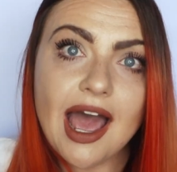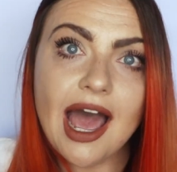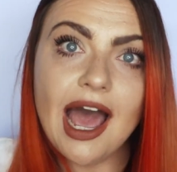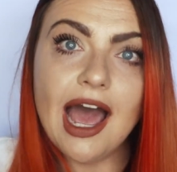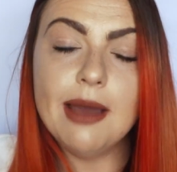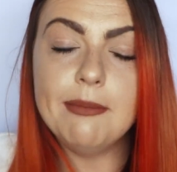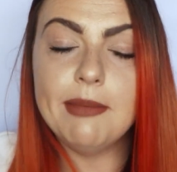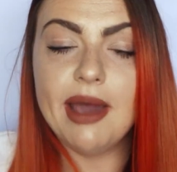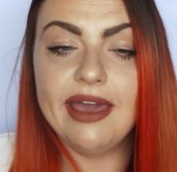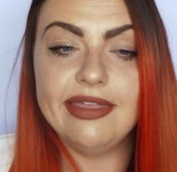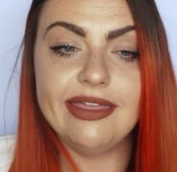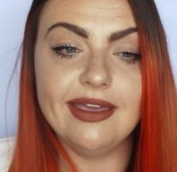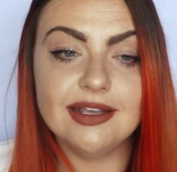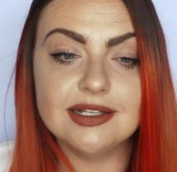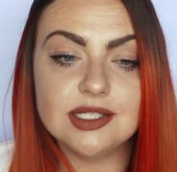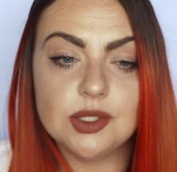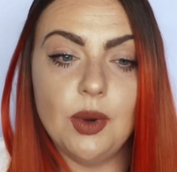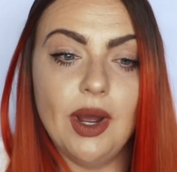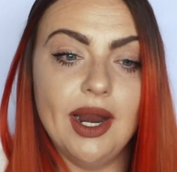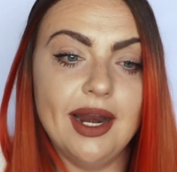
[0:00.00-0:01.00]
I think
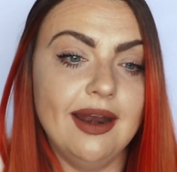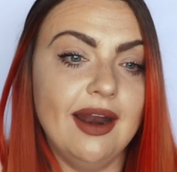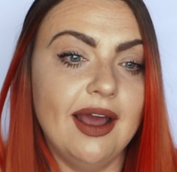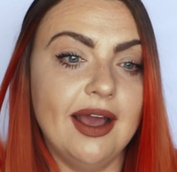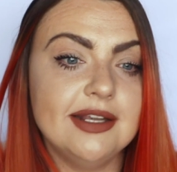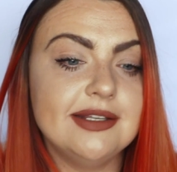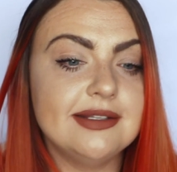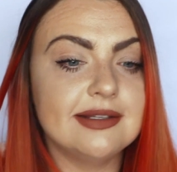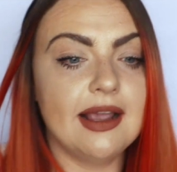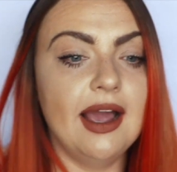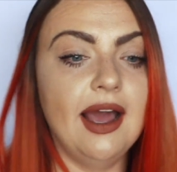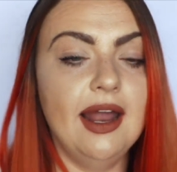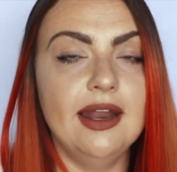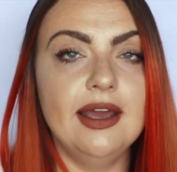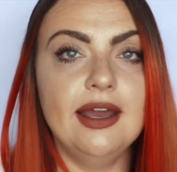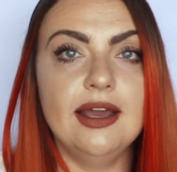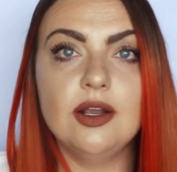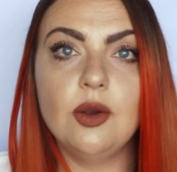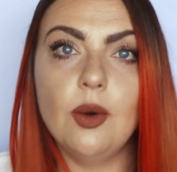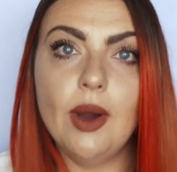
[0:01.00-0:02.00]
it's quite a nice
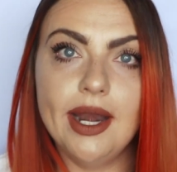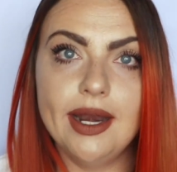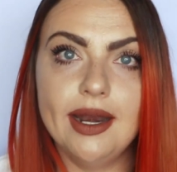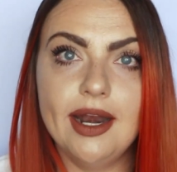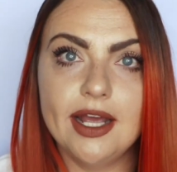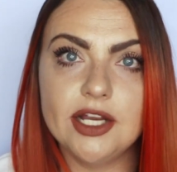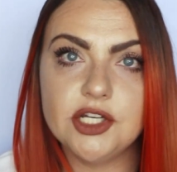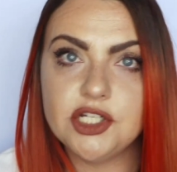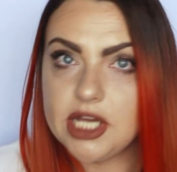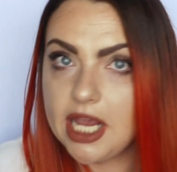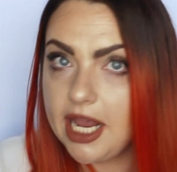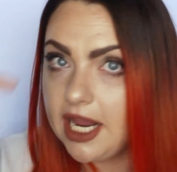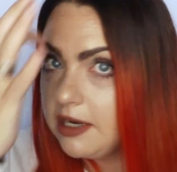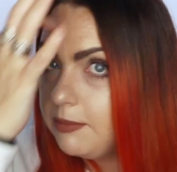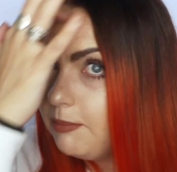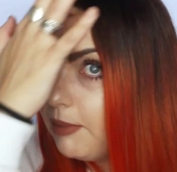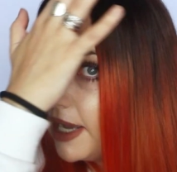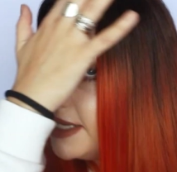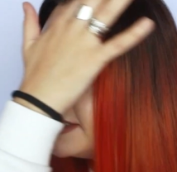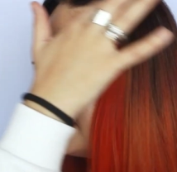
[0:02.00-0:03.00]
color, quite a nice
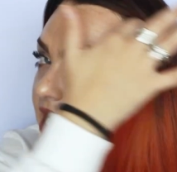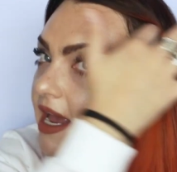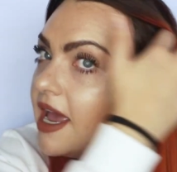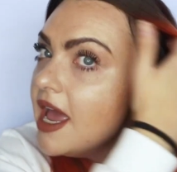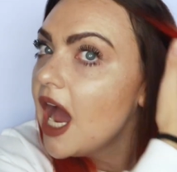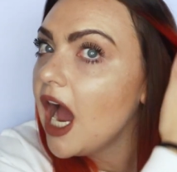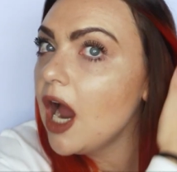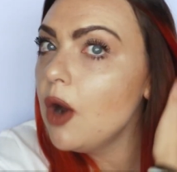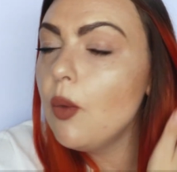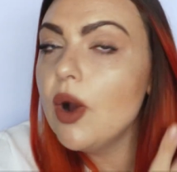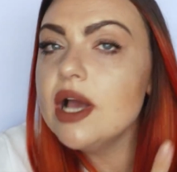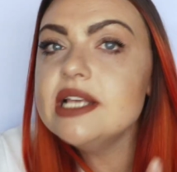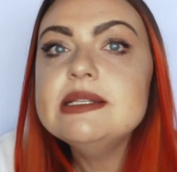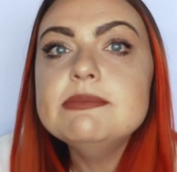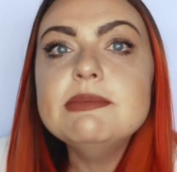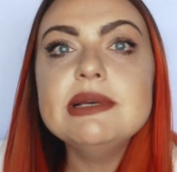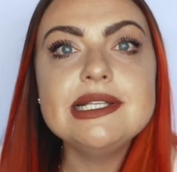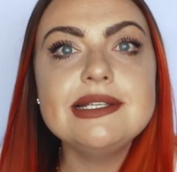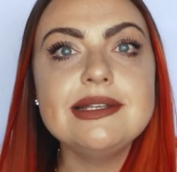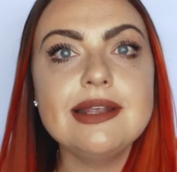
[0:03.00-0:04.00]
shade, but I was
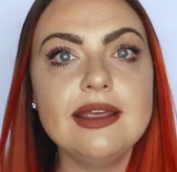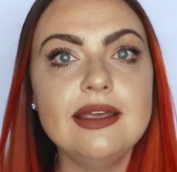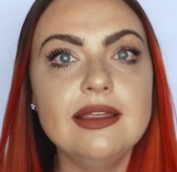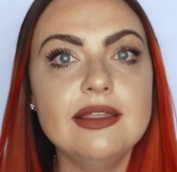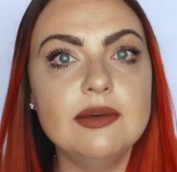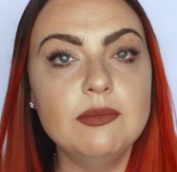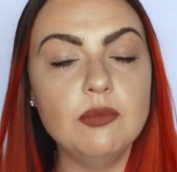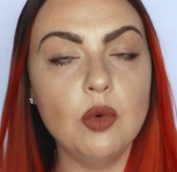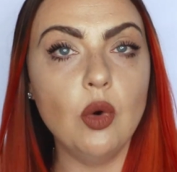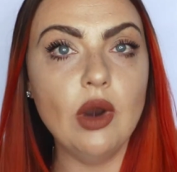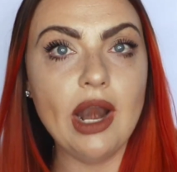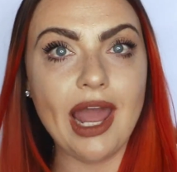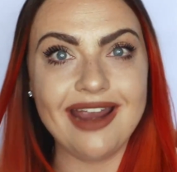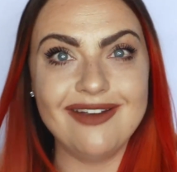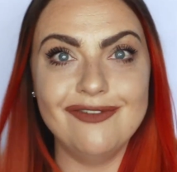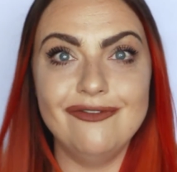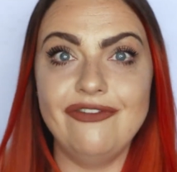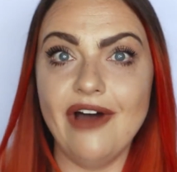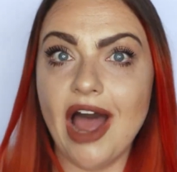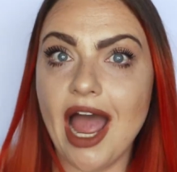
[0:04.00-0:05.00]
missing the more
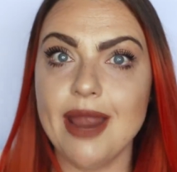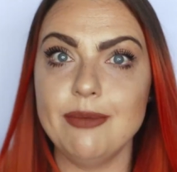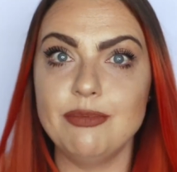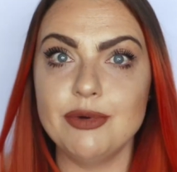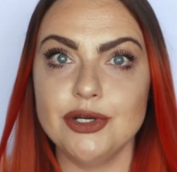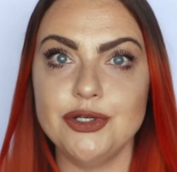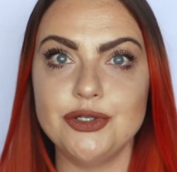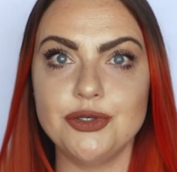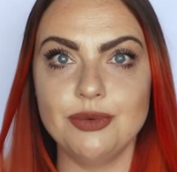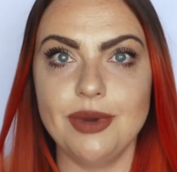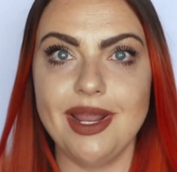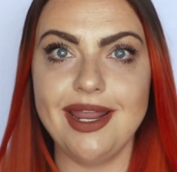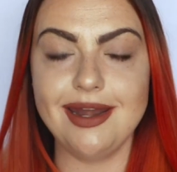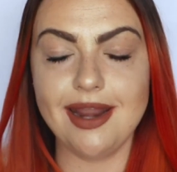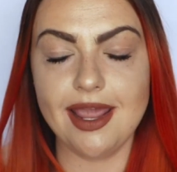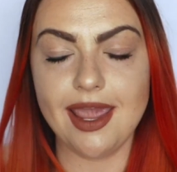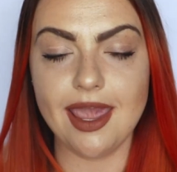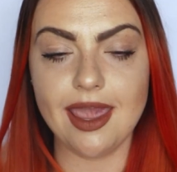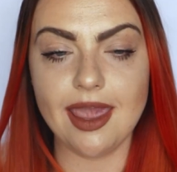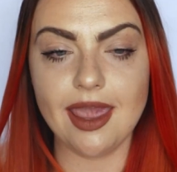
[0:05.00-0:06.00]
like vibrant red
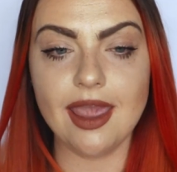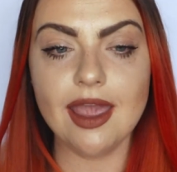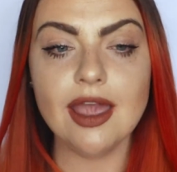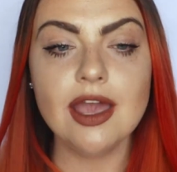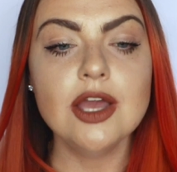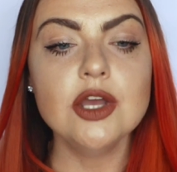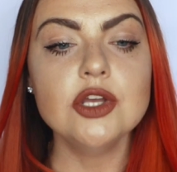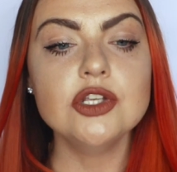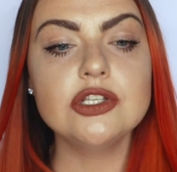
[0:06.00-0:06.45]
hair,